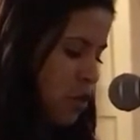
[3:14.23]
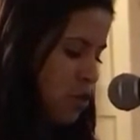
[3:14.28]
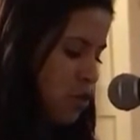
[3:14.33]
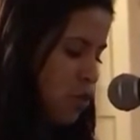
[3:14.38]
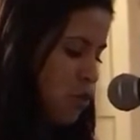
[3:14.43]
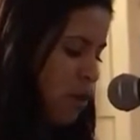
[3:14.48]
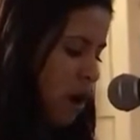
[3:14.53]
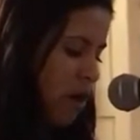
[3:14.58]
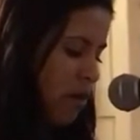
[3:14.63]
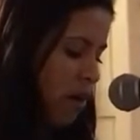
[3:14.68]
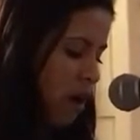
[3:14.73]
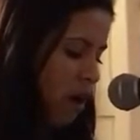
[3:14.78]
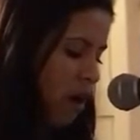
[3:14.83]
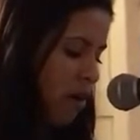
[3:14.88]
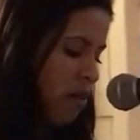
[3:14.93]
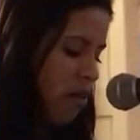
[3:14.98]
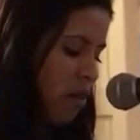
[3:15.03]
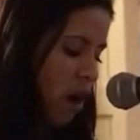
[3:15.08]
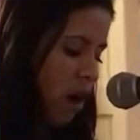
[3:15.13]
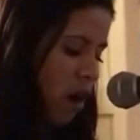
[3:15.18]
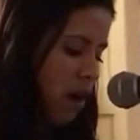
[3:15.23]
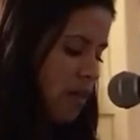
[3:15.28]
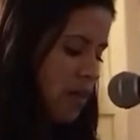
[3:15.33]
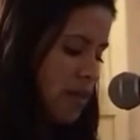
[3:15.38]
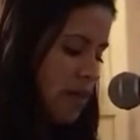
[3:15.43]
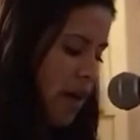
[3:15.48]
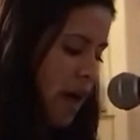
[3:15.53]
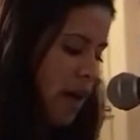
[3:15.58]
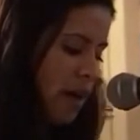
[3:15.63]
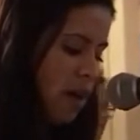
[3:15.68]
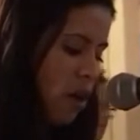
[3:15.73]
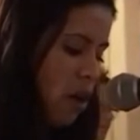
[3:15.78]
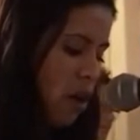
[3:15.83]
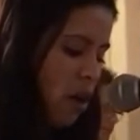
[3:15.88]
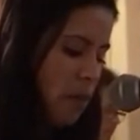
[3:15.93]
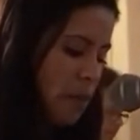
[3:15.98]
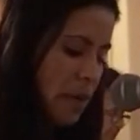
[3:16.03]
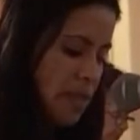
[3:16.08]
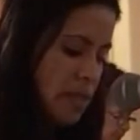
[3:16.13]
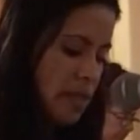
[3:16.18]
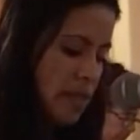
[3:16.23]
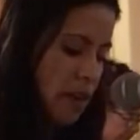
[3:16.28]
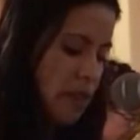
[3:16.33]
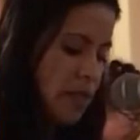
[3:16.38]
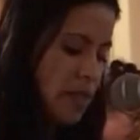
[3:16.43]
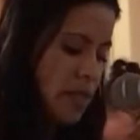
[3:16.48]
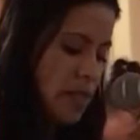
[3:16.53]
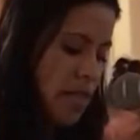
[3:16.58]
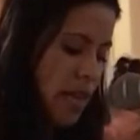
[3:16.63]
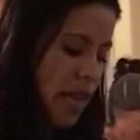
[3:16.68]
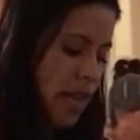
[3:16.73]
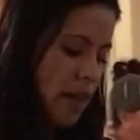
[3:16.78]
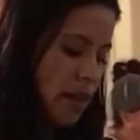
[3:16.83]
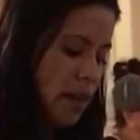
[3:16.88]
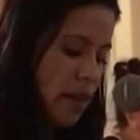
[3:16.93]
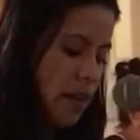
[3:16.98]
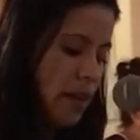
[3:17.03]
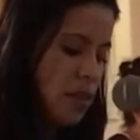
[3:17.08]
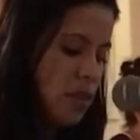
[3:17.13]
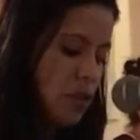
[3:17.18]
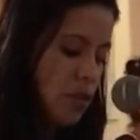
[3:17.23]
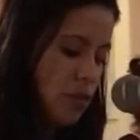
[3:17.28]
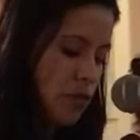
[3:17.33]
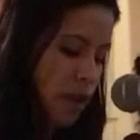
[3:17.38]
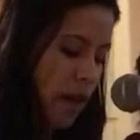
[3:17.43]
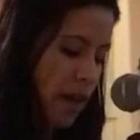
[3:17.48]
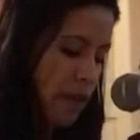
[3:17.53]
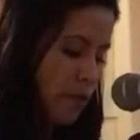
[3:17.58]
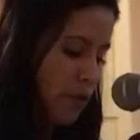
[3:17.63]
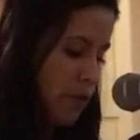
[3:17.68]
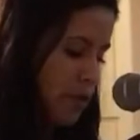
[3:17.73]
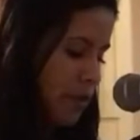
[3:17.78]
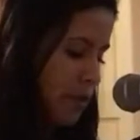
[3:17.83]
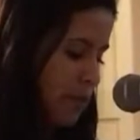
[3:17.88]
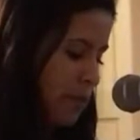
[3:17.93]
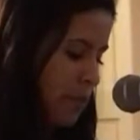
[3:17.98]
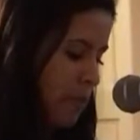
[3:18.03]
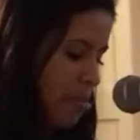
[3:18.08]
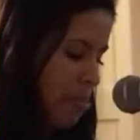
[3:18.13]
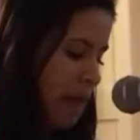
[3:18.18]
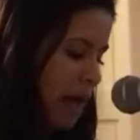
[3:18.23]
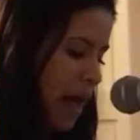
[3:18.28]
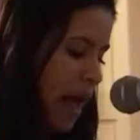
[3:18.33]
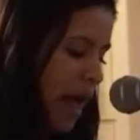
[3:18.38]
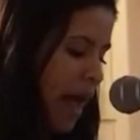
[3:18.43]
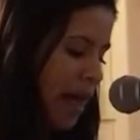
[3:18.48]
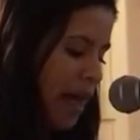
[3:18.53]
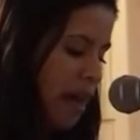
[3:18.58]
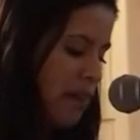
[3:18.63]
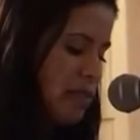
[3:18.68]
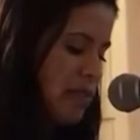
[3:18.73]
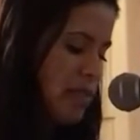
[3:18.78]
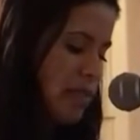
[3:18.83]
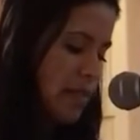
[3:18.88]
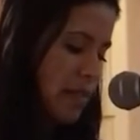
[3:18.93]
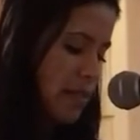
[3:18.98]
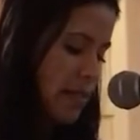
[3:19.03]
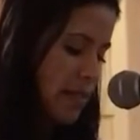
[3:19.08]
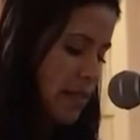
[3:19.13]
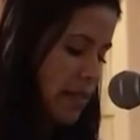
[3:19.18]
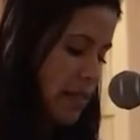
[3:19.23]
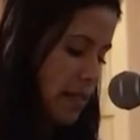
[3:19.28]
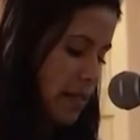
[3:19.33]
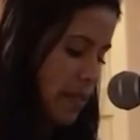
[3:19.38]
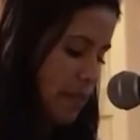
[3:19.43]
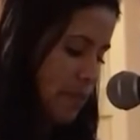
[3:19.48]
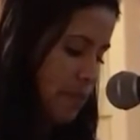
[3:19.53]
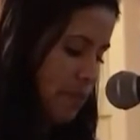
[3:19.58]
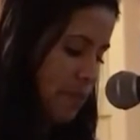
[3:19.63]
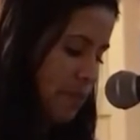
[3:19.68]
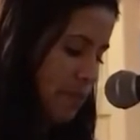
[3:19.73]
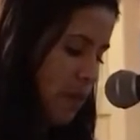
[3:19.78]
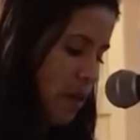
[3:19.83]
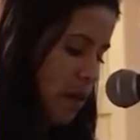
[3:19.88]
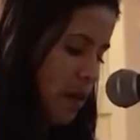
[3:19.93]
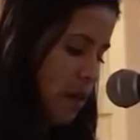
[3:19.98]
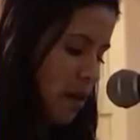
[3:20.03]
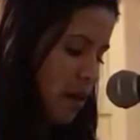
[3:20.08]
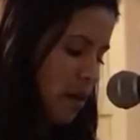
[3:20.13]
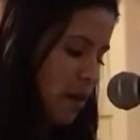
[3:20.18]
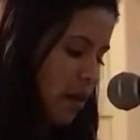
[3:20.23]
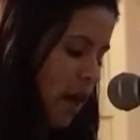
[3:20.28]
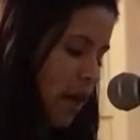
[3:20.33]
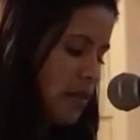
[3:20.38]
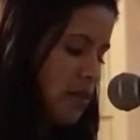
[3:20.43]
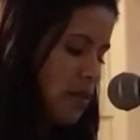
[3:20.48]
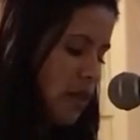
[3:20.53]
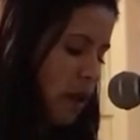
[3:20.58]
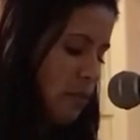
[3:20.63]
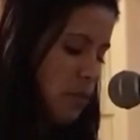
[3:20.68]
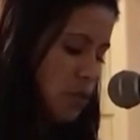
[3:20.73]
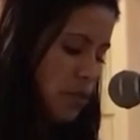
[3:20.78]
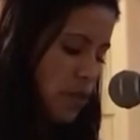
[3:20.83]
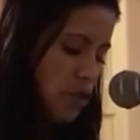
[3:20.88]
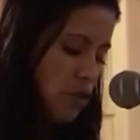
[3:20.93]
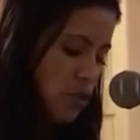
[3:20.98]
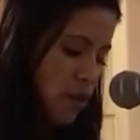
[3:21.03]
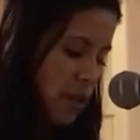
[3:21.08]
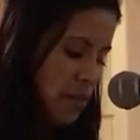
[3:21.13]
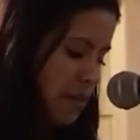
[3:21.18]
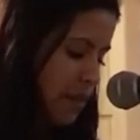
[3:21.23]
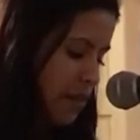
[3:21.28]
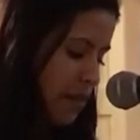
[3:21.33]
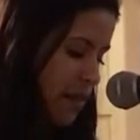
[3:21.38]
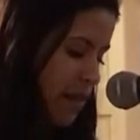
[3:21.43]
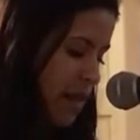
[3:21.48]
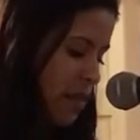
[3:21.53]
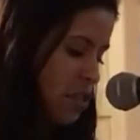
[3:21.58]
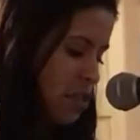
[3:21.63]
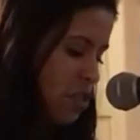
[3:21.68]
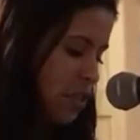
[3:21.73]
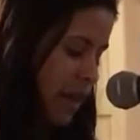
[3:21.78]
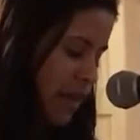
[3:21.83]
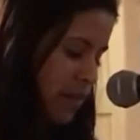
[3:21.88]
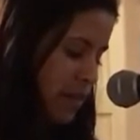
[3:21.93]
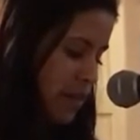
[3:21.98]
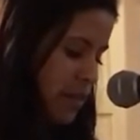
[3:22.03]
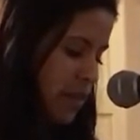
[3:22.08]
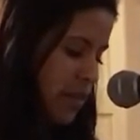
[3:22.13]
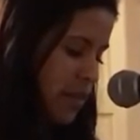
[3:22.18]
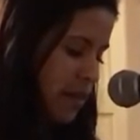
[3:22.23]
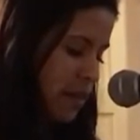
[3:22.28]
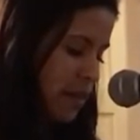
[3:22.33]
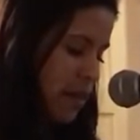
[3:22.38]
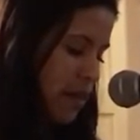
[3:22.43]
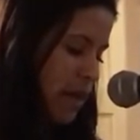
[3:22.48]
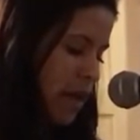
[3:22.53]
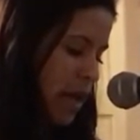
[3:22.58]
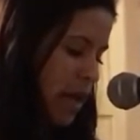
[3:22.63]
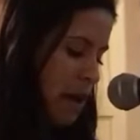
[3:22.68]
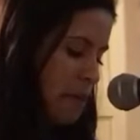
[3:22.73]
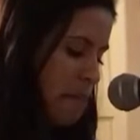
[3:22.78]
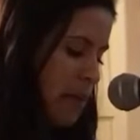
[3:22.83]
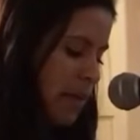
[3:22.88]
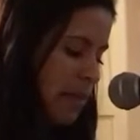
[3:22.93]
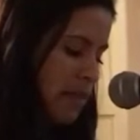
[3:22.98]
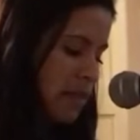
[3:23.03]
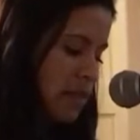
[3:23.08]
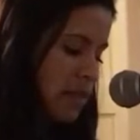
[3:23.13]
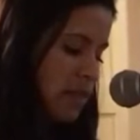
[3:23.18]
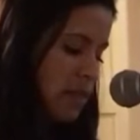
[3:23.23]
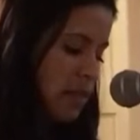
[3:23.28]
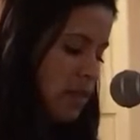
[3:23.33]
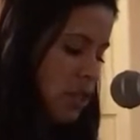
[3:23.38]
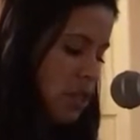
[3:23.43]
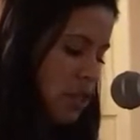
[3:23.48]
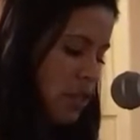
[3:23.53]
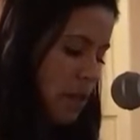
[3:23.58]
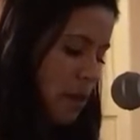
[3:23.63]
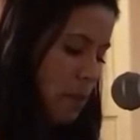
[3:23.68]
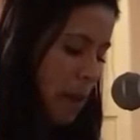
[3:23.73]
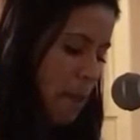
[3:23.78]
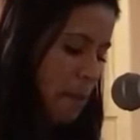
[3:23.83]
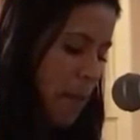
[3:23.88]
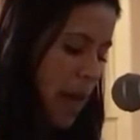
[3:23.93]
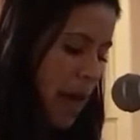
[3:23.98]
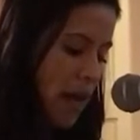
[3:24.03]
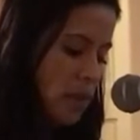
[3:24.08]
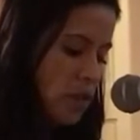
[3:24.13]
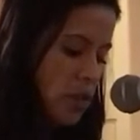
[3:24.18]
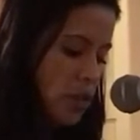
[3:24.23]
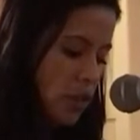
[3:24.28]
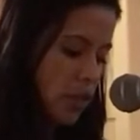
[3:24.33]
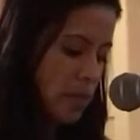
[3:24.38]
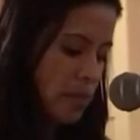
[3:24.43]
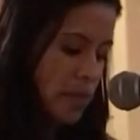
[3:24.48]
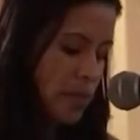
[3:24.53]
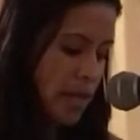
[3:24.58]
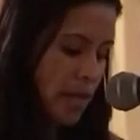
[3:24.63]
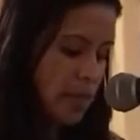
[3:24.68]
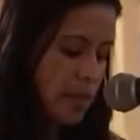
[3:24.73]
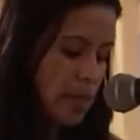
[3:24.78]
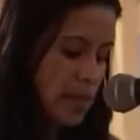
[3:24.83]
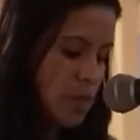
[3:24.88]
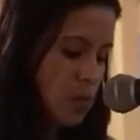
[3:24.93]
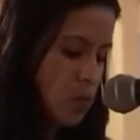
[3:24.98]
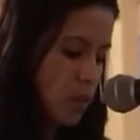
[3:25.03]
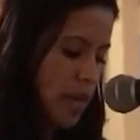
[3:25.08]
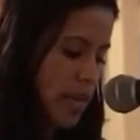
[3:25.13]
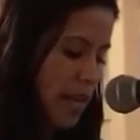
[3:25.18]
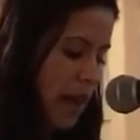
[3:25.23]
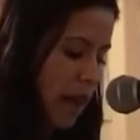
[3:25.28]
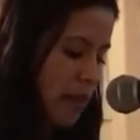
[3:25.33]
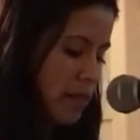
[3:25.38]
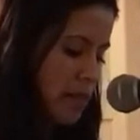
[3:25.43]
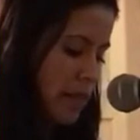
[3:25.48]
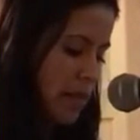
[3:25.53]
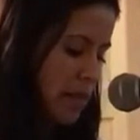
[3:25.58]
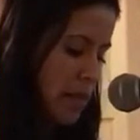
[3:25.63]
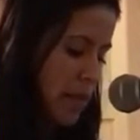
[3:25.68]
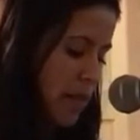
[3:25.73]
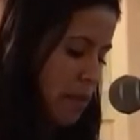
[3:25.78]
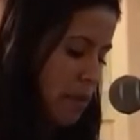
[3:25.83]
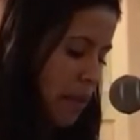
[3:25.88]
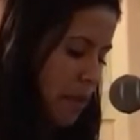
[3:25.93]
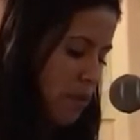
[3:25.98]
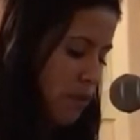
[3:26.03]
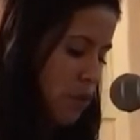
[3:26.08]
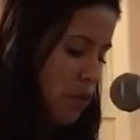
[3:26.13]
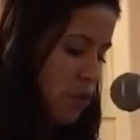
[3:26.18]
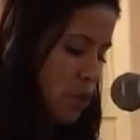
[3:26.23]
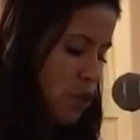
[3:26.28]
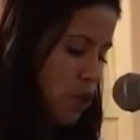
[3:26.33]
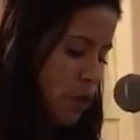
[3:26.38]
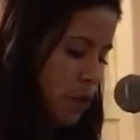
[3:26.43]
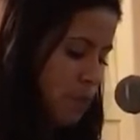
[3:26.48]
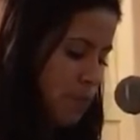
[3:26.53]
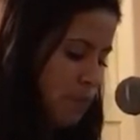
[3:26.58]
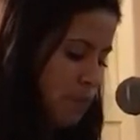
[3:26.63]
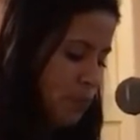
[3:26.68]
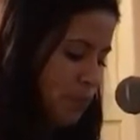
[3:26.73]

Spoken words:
Throughout all odds, I call myself today a survivor. I have succeeded. I stopped doing drugs at the age of 19 and made the decision that my past circumstances would not dictate my future.